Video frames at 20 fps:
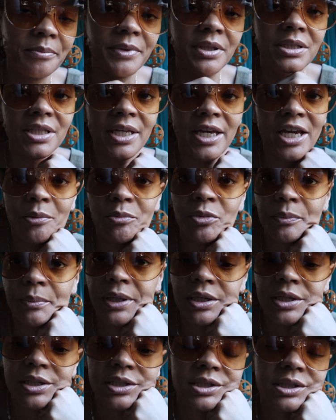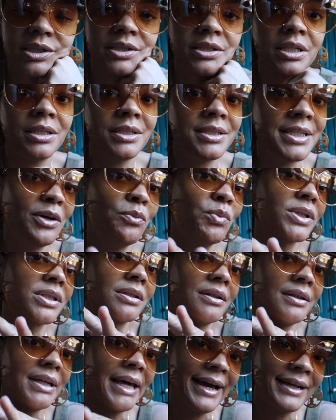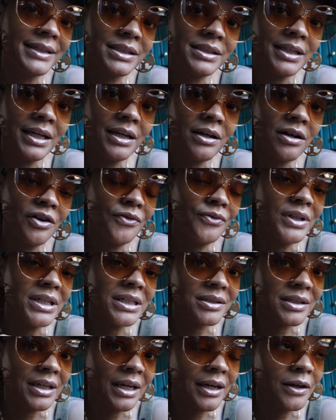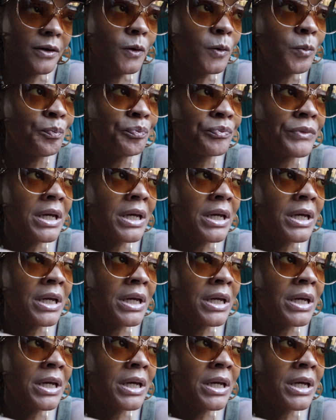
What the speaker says: up this camera because today was the last day of the sale.